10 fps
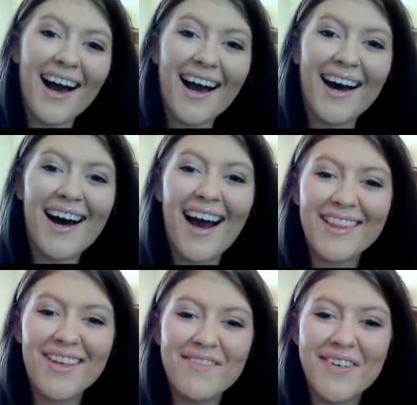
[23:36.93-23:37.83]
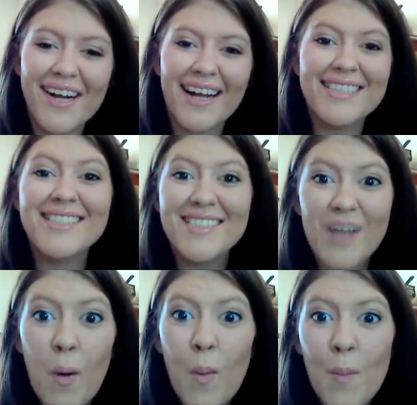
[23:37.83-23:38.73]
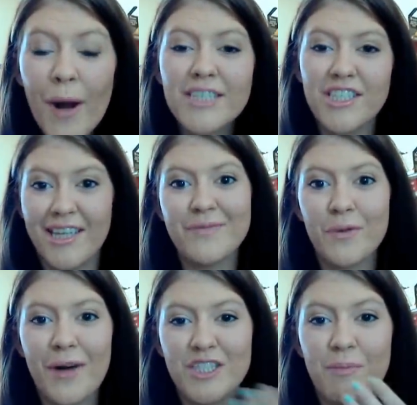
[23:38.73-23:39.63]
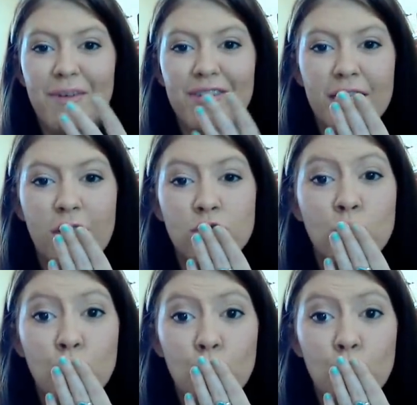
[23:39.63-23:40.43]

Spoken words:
I love you guys so much. Thanks for watching my videos.